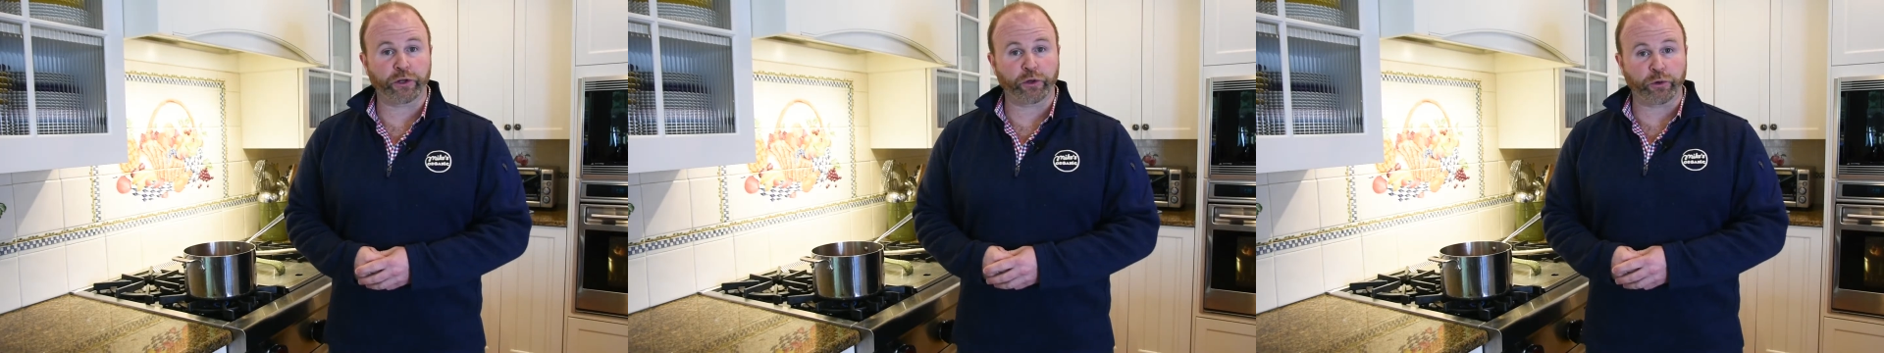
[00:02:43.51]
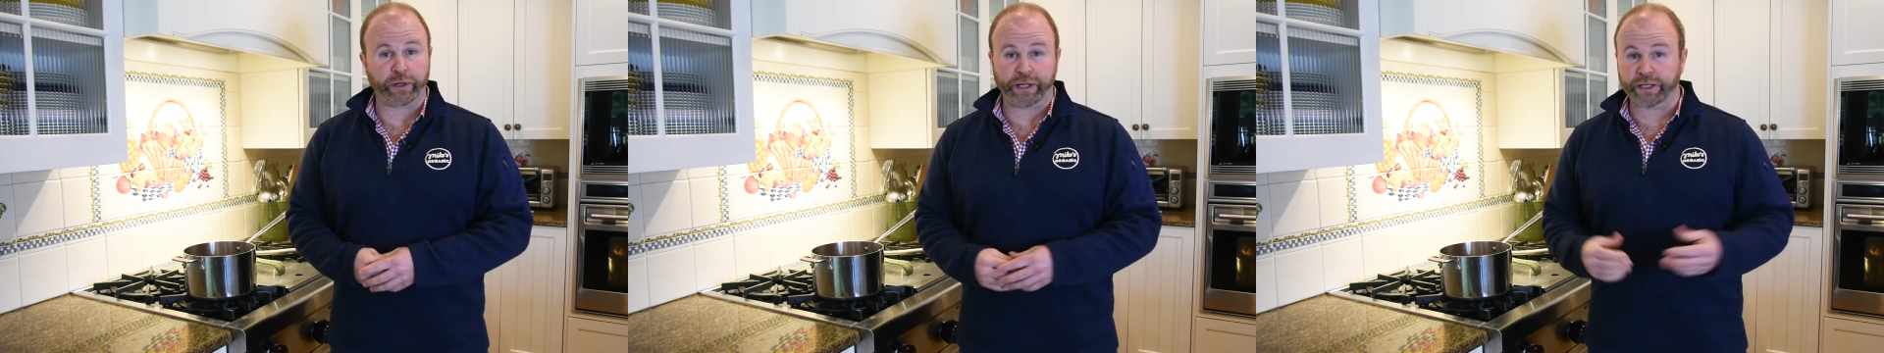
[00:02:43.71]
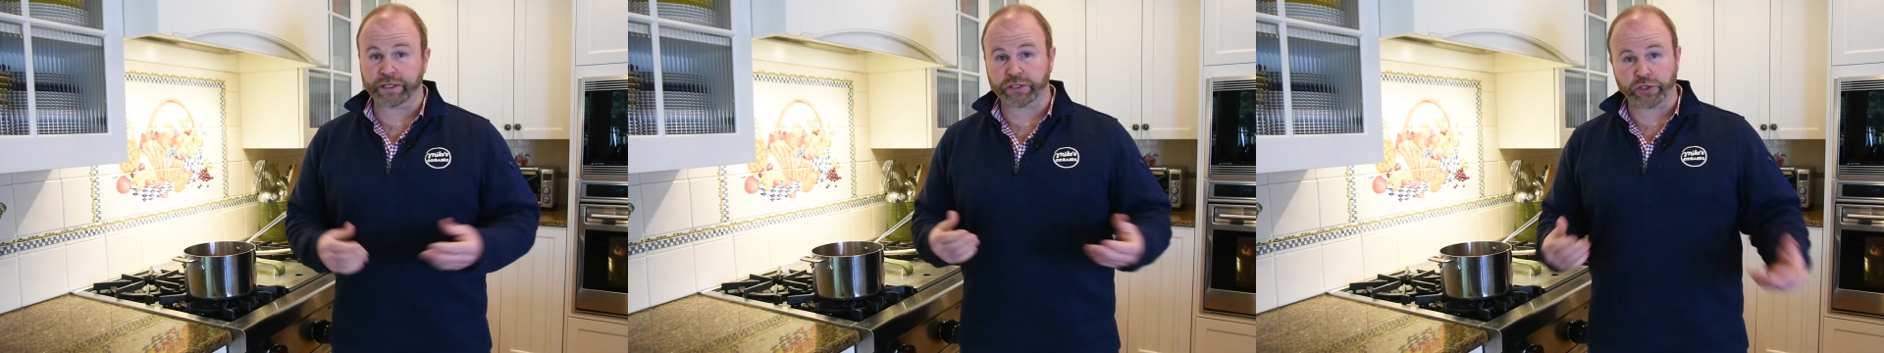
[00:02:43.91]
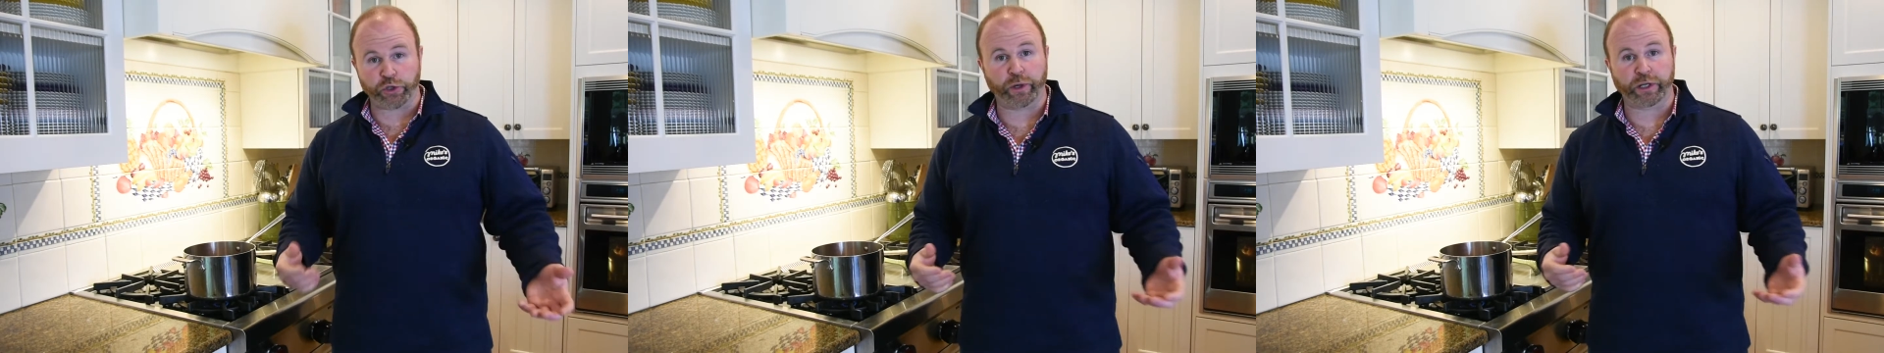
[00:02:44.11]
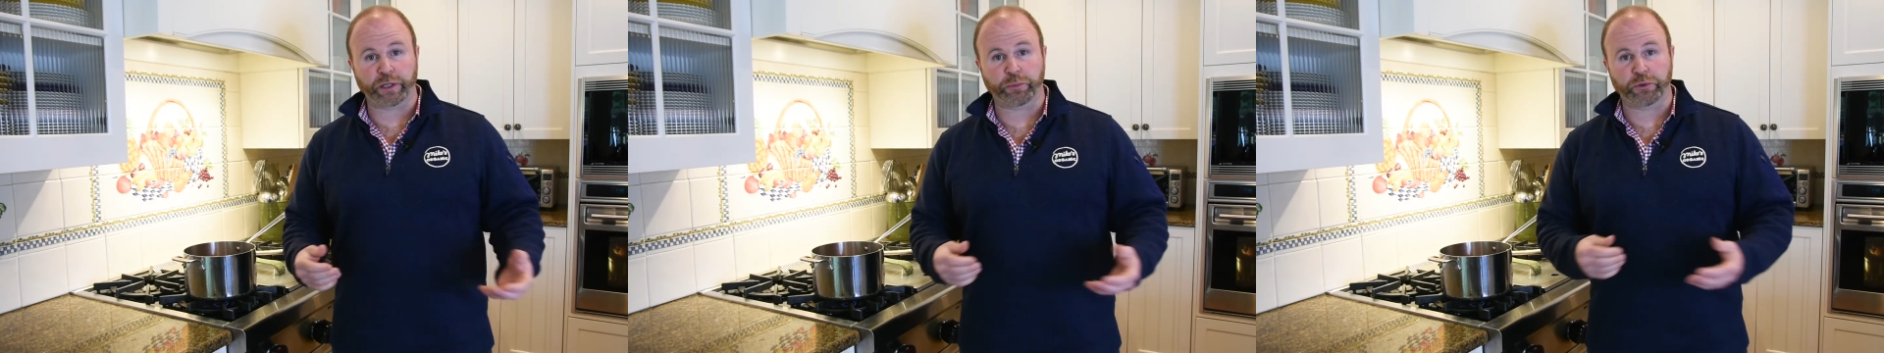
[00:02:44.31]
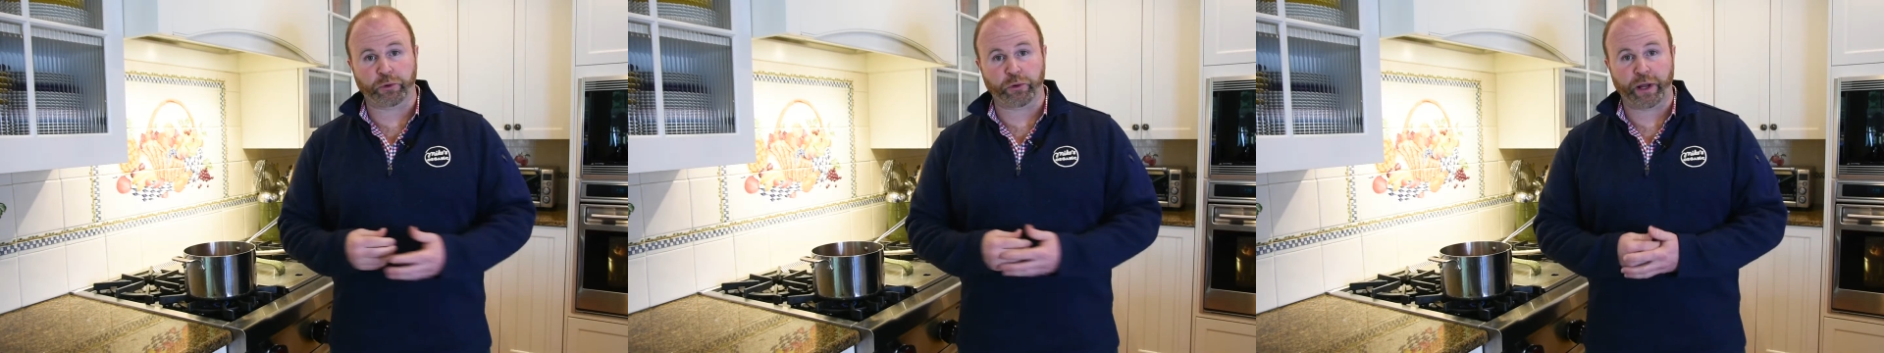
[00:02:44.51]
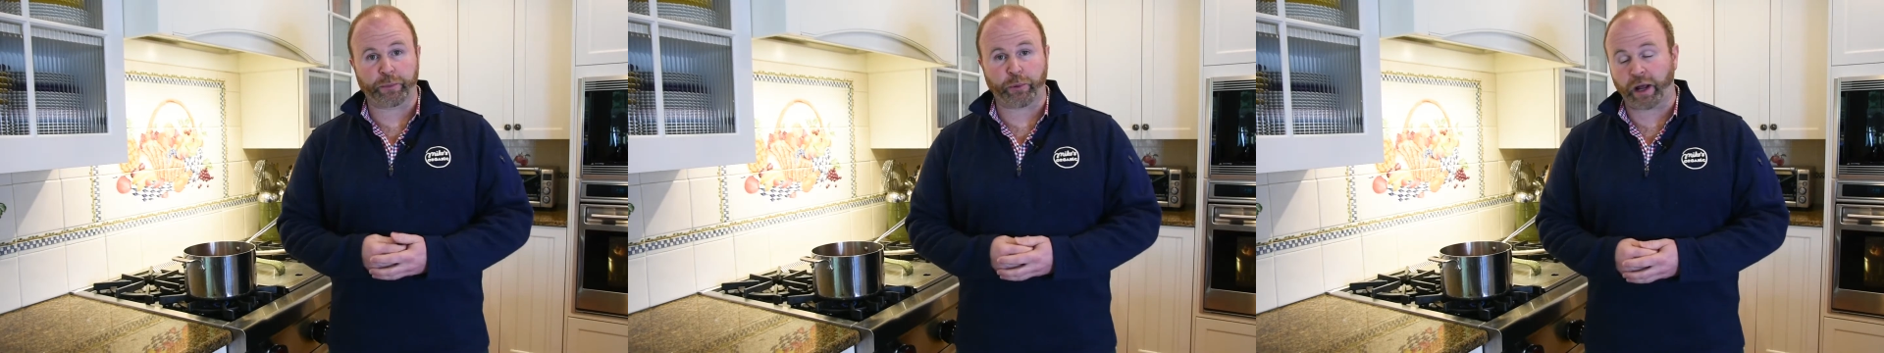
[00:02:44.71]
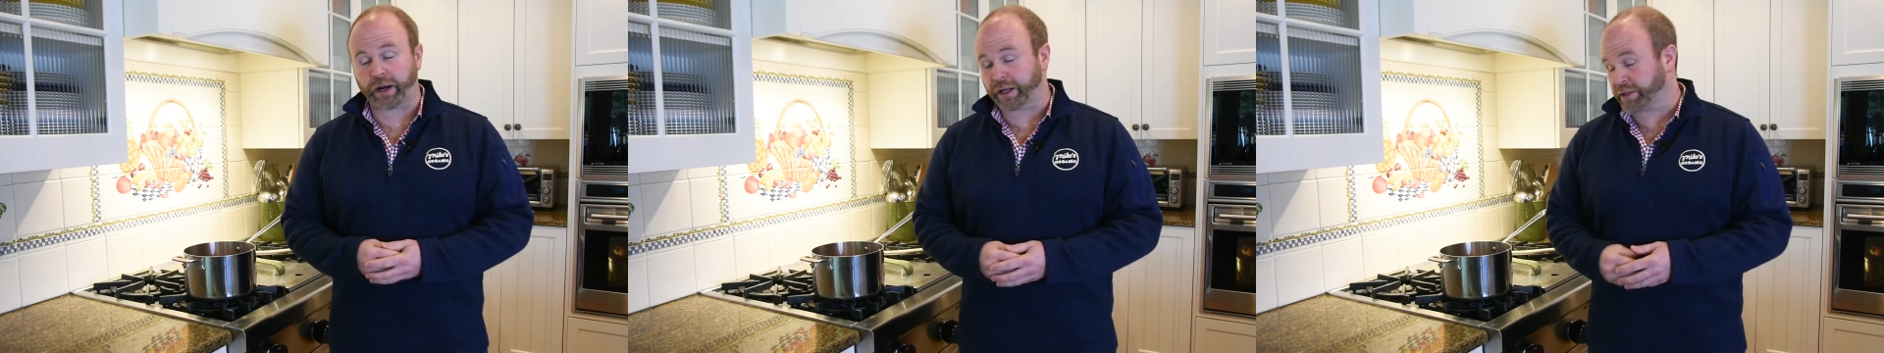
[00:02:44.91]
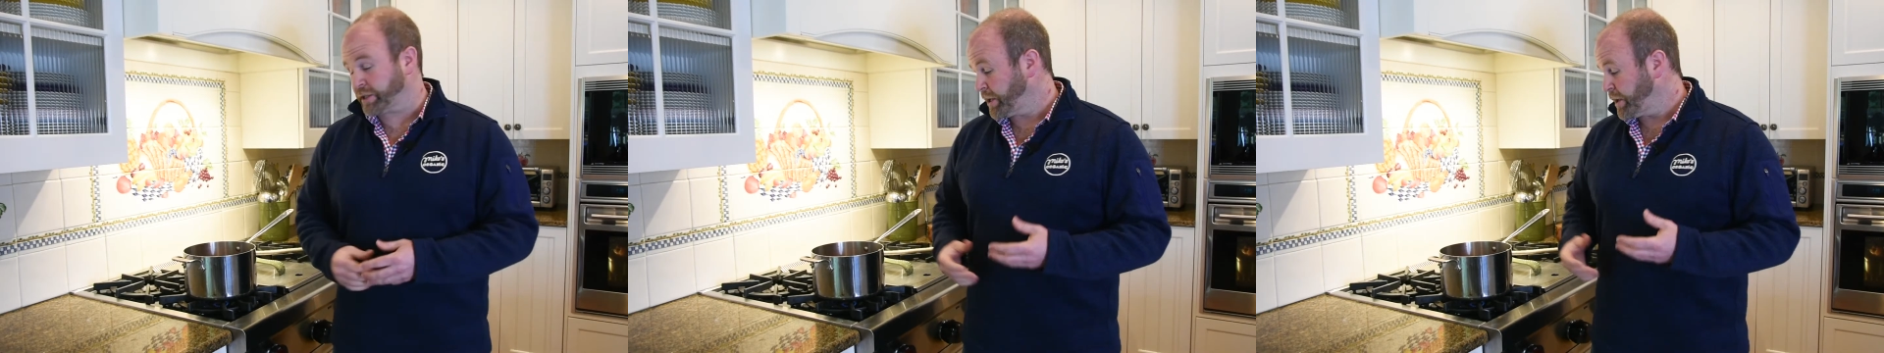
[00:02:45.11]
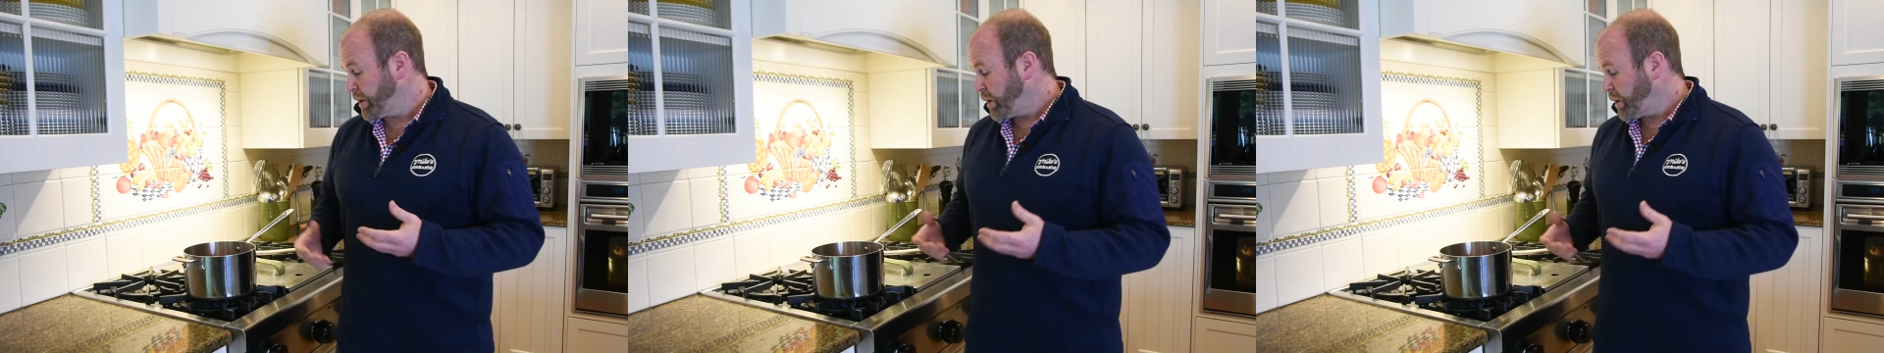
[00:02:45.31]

ingredients, you end up with a great product,